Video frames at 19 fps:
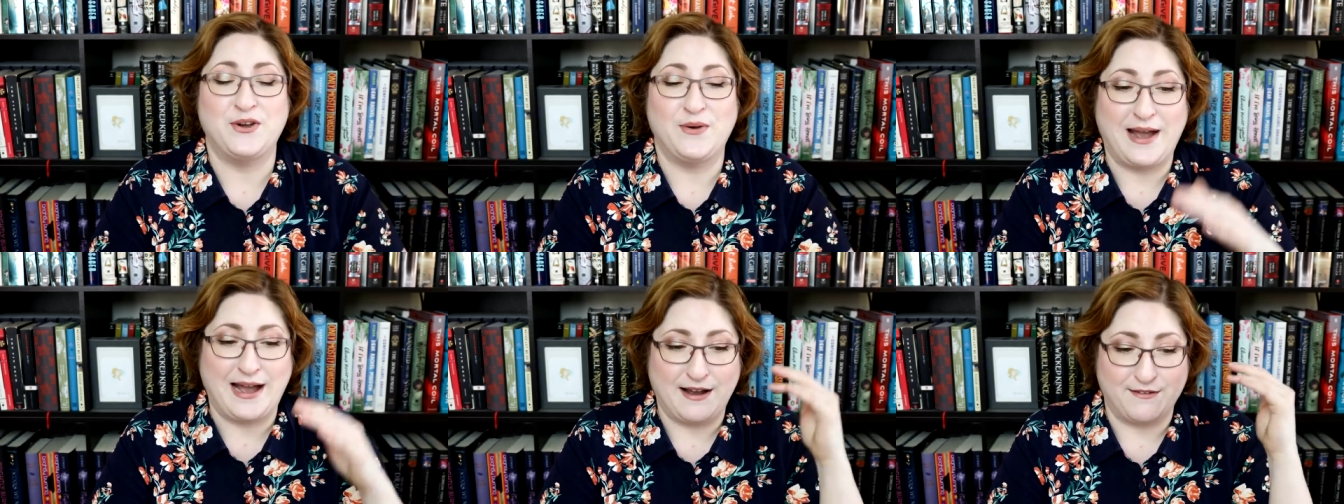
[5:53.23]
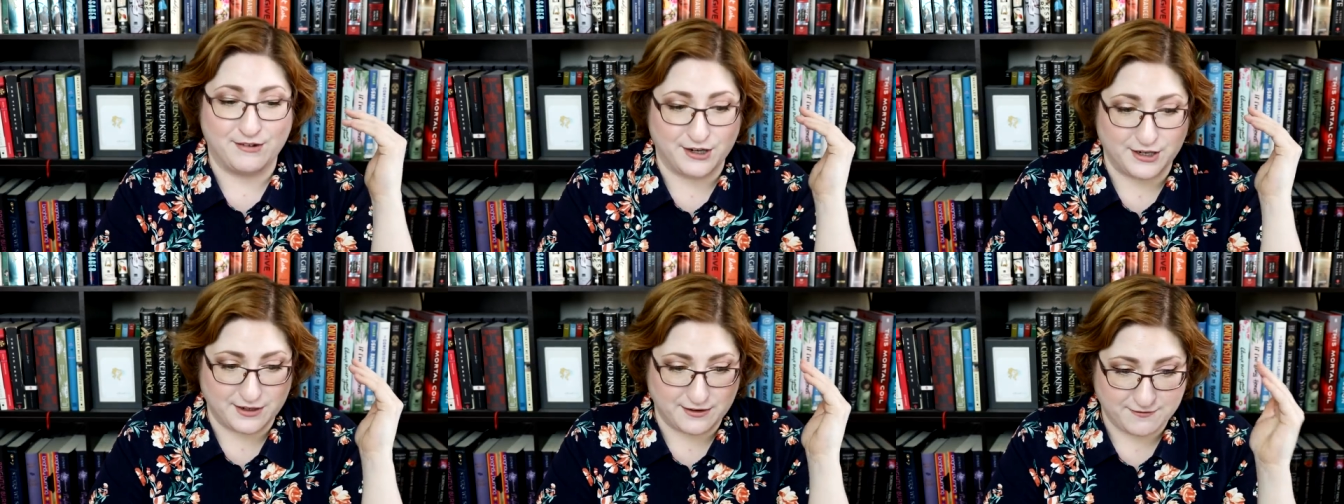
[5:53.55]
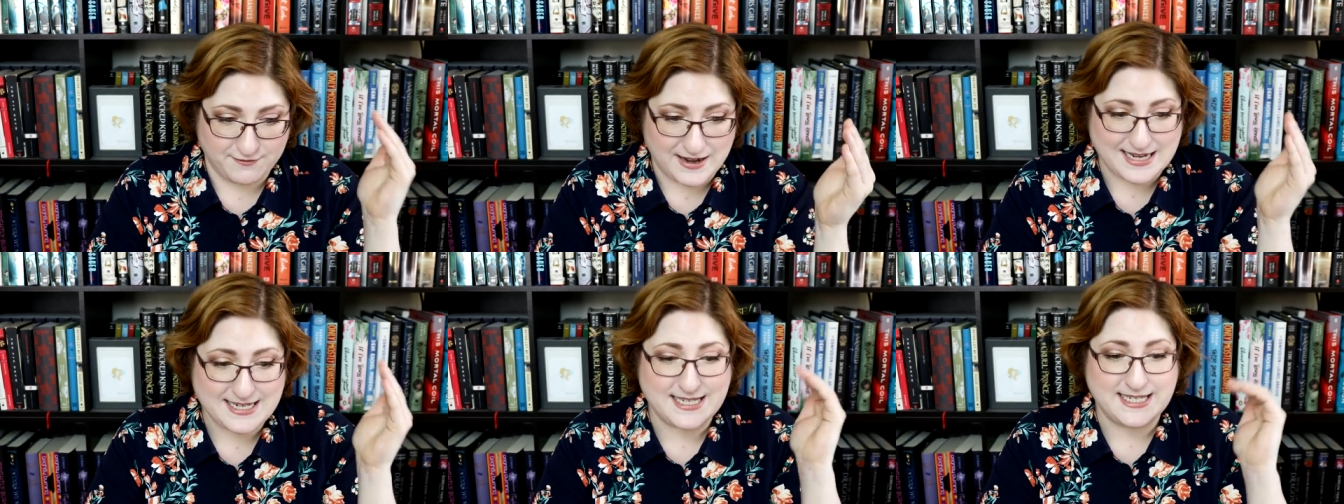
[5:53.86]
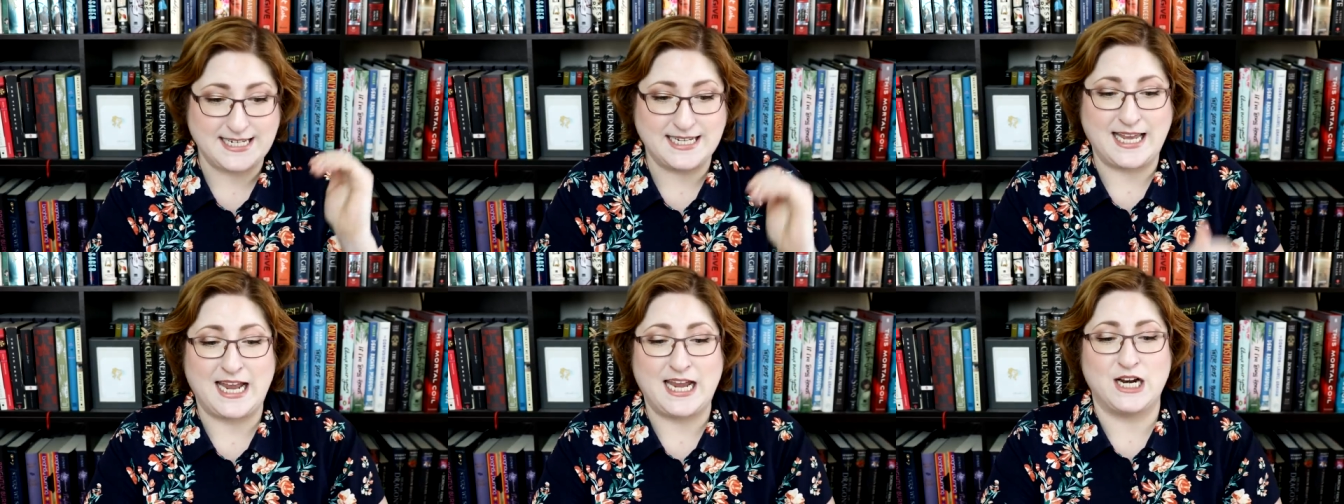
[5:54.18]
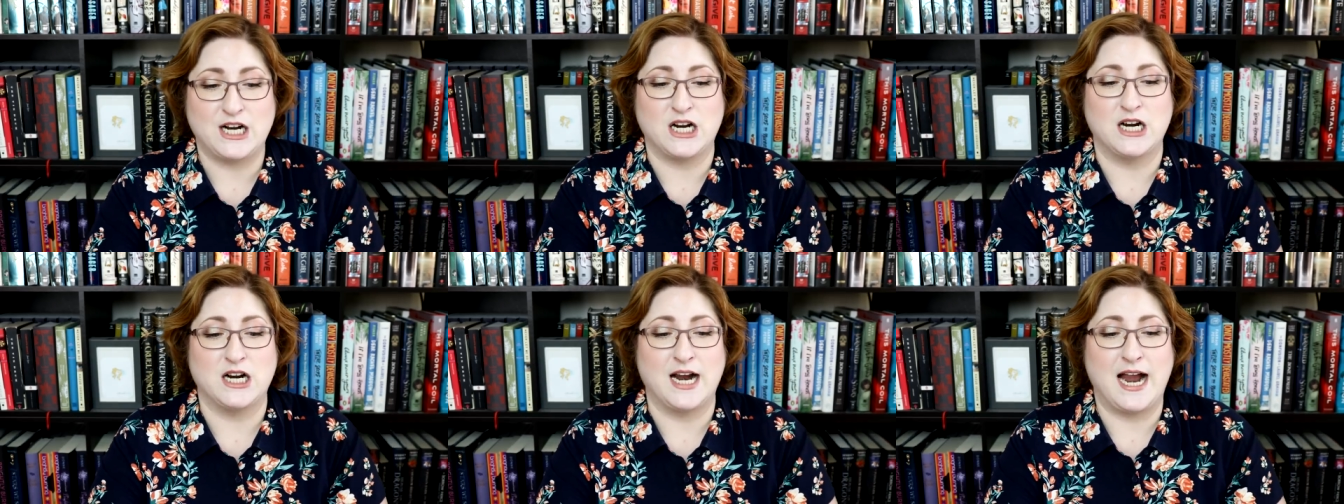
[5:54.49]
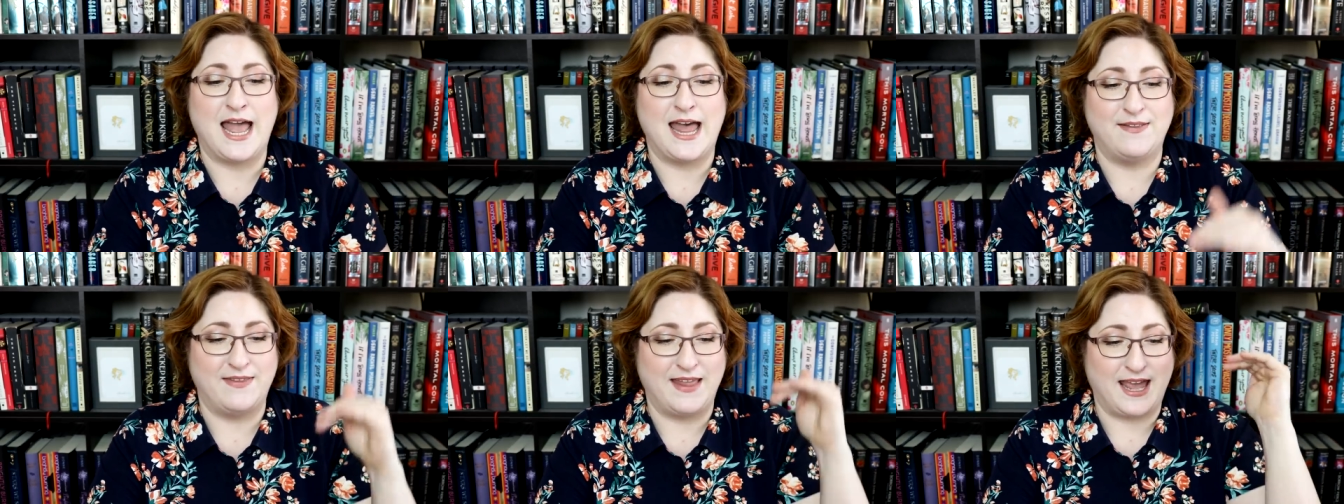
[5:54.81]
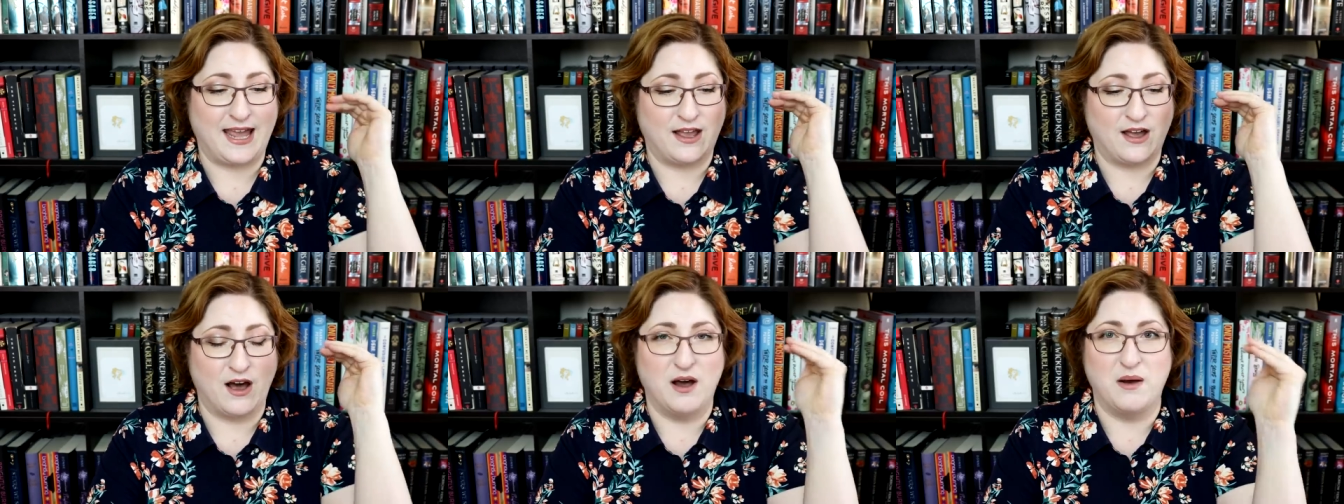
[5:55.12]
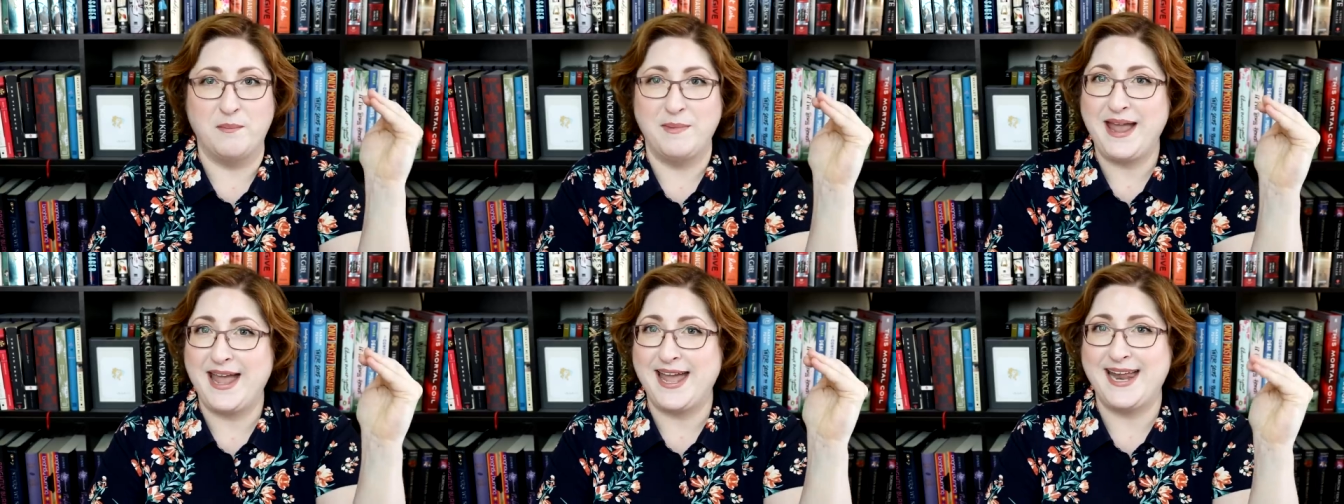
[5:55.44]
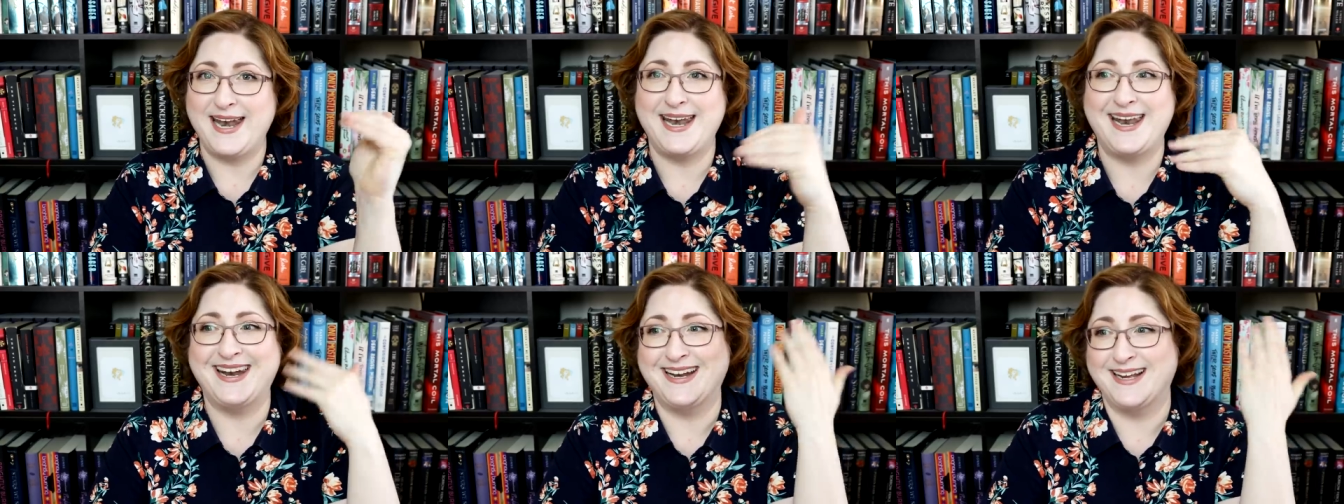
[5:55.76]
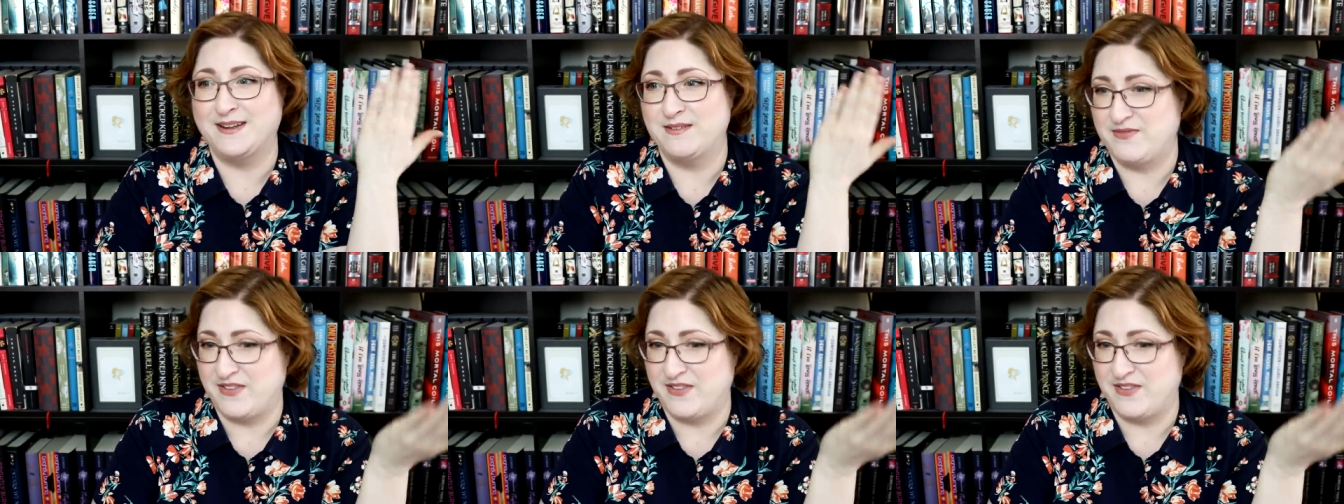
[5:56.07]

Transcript: you have your investigator and they come in and a, uh,